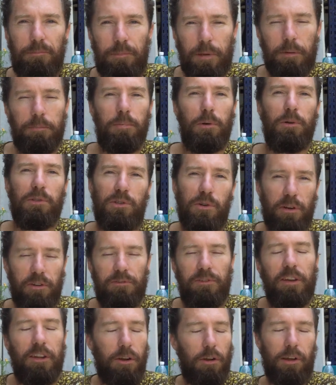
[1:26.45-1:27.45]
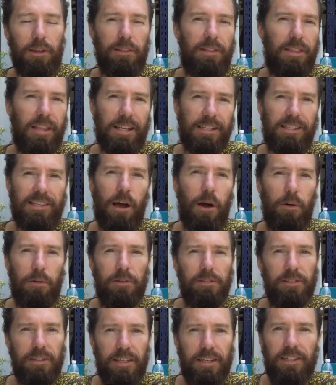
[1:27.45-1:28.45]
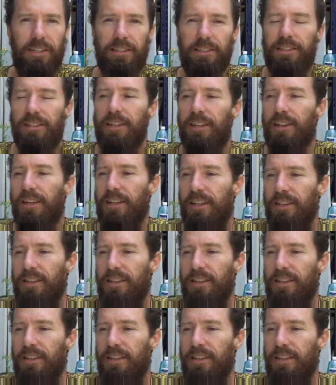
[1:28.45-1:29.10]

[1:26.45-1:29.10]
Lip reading: people sort of figuring things out in